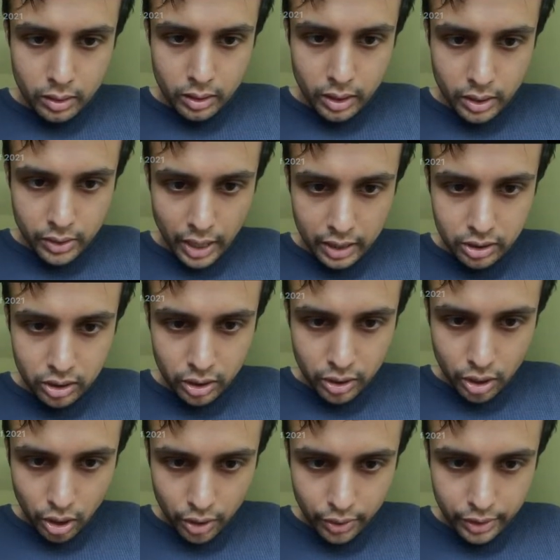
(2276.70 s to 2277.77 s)
And that's the
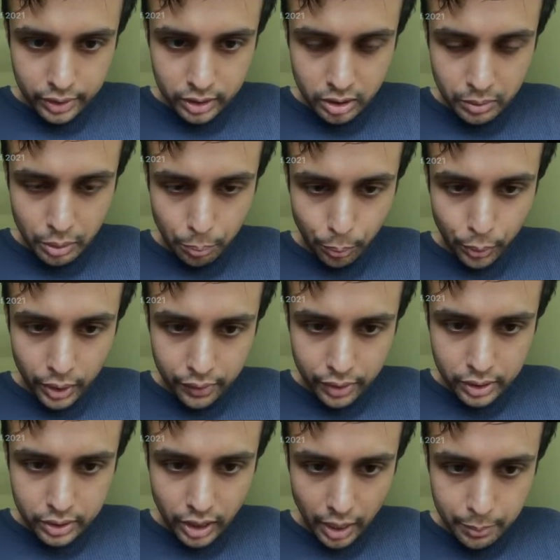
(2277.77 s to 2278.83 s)
current. So the
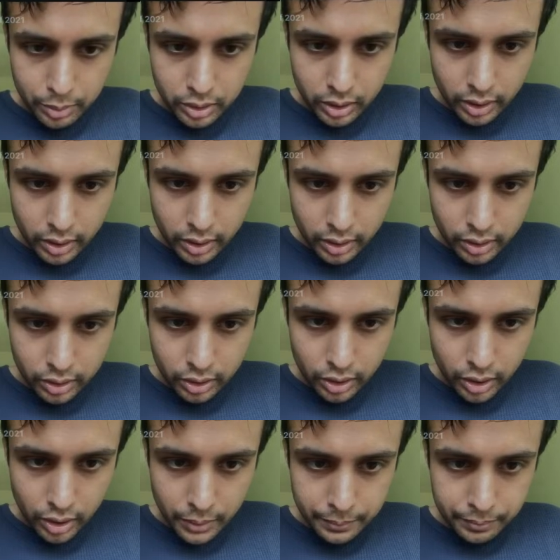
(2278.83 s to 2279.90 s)
previous game state is
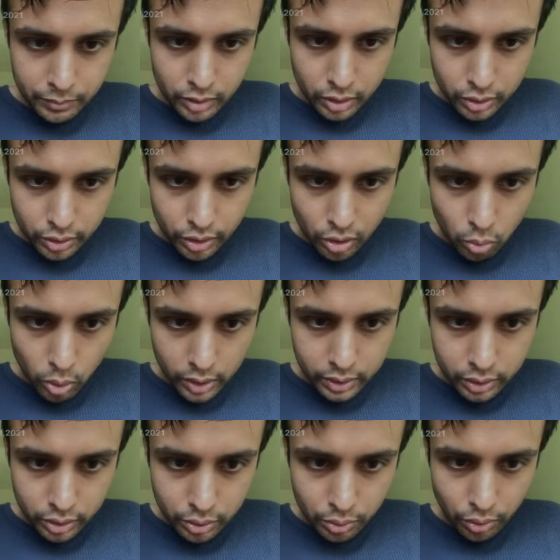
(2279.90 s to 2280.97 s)
a 0, 1,
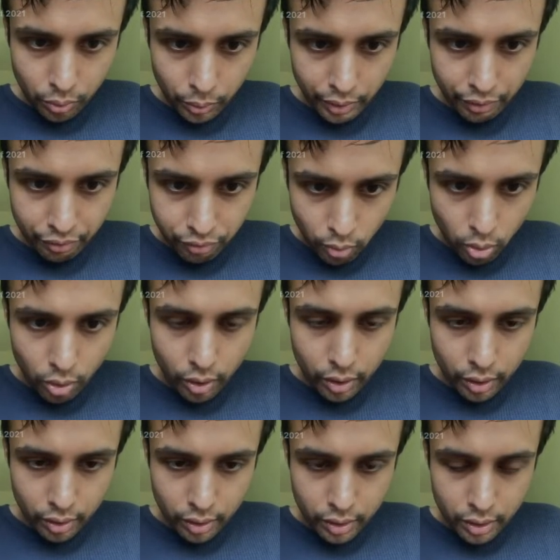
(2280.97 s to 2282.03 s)
2, 3,
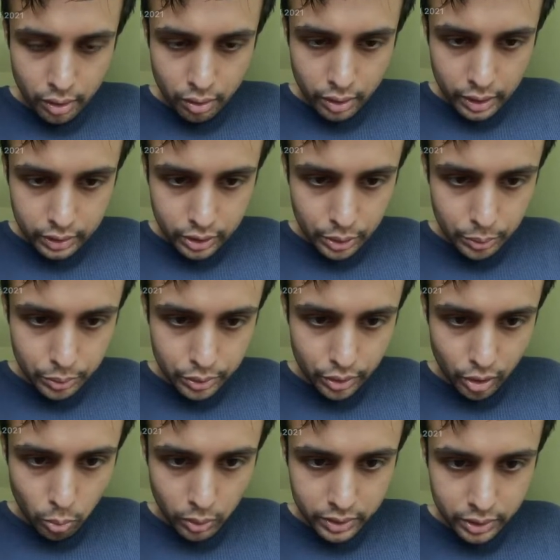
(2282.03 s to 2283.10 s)
4, and 2,
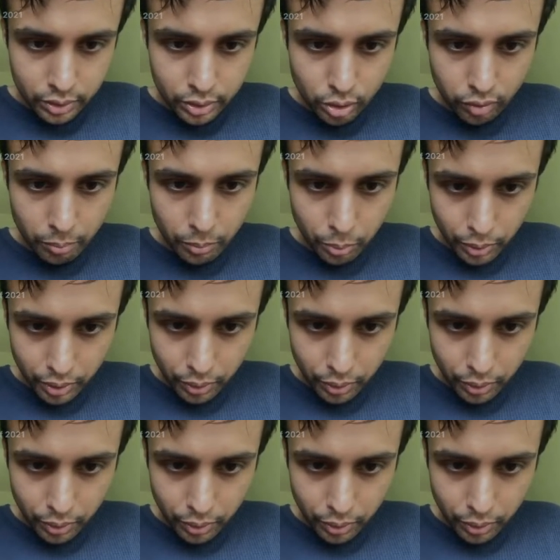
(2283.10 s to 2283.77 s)
0, 1, 2. So from 3,